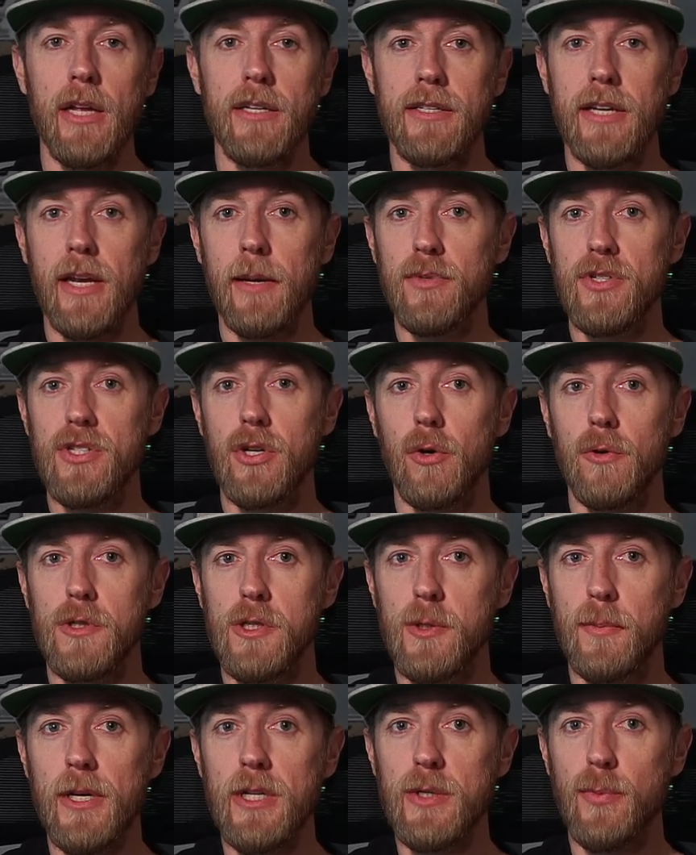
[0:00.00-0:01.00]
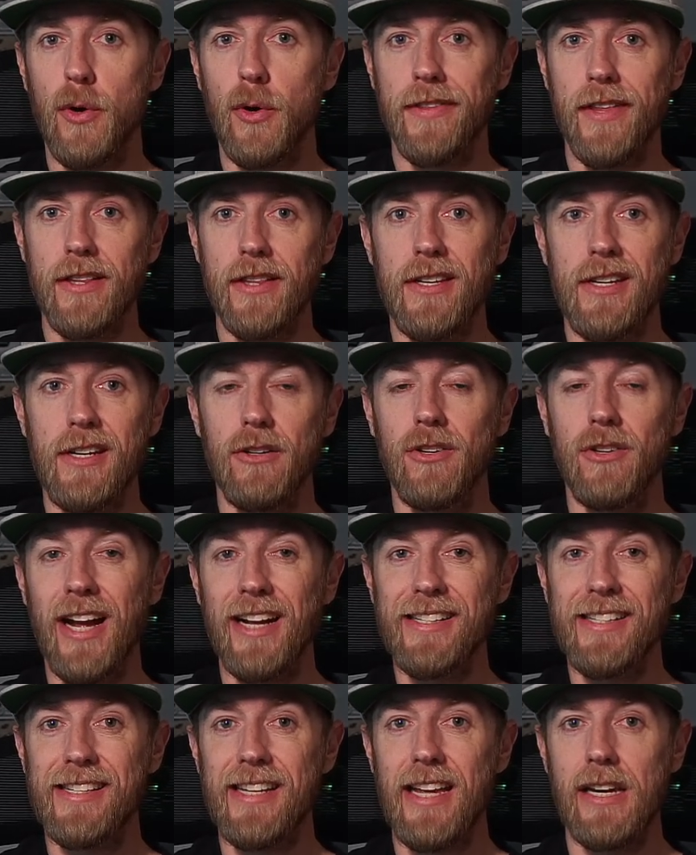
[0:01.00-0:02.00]
Timms told SpeedSport that the deal
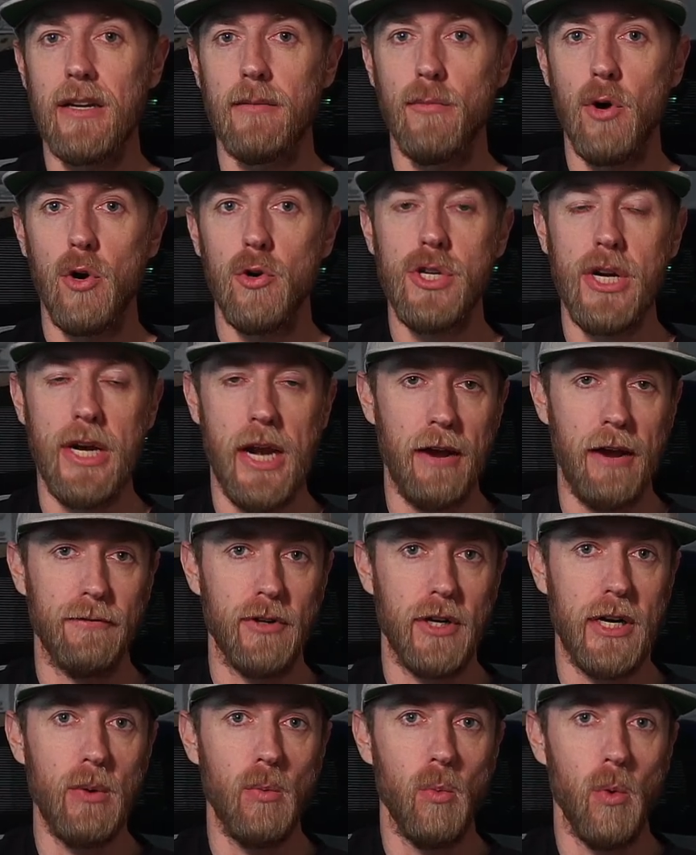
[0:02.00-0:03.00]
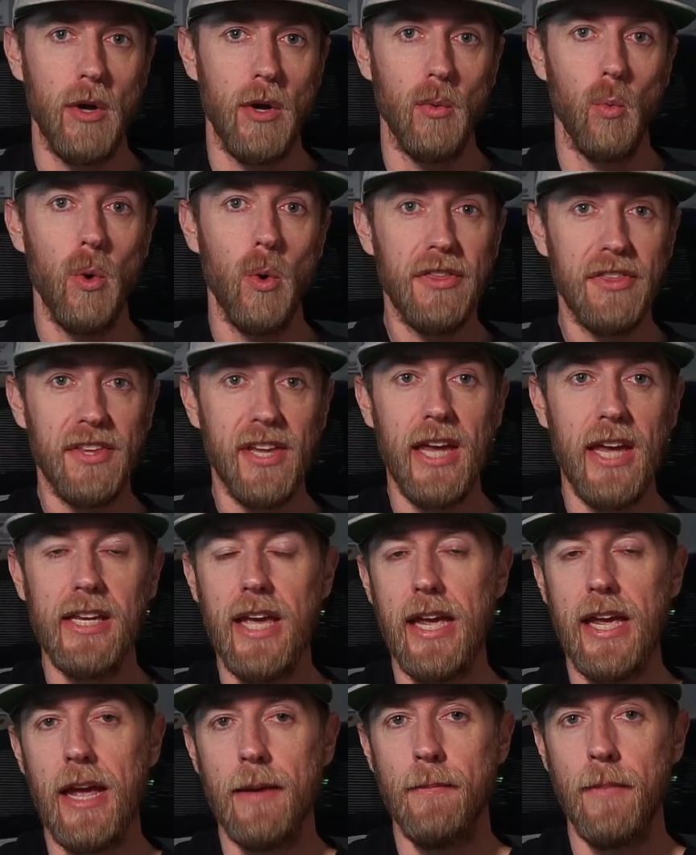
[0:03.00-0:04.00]
got set in motion after he won with
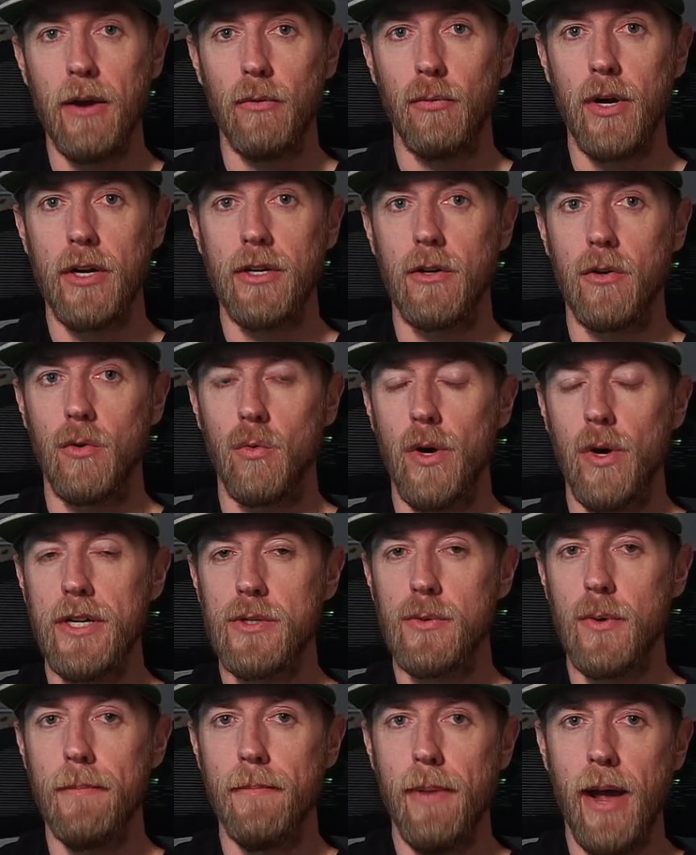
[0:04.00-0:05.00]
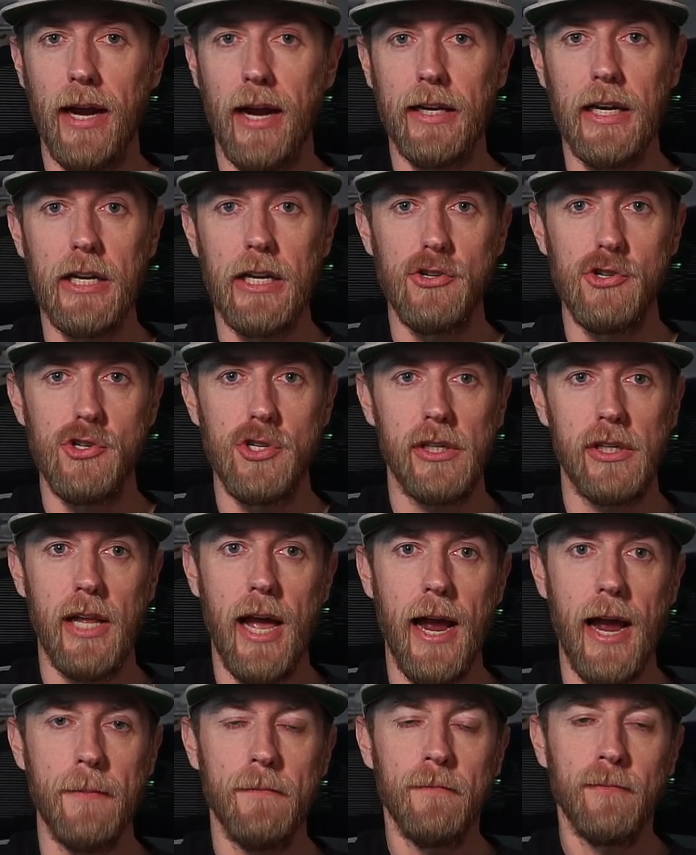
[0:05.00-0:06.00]
KKM at Red Dirt Raceway back in July.